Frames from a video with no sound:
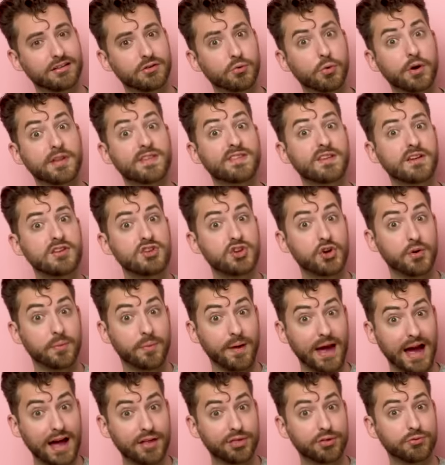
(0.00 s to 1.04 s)
What's in your
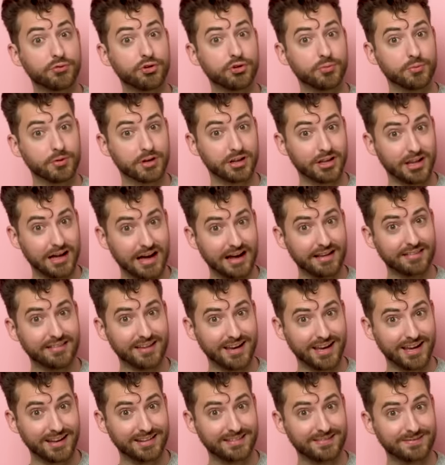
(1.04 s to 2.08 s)
bathroom
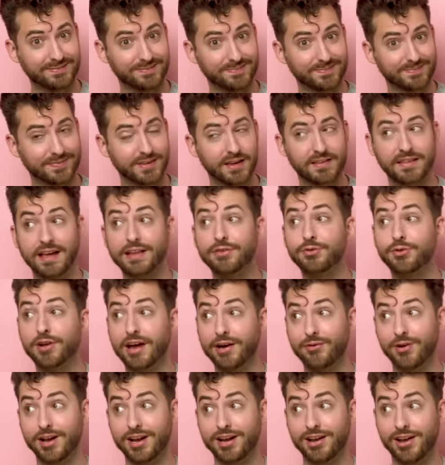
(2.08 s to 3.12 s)
closet? That's what
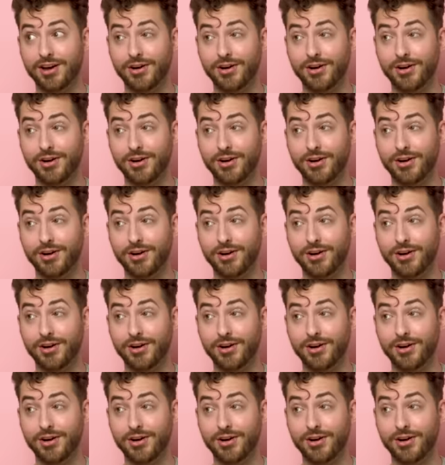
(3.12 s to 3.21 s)
I want to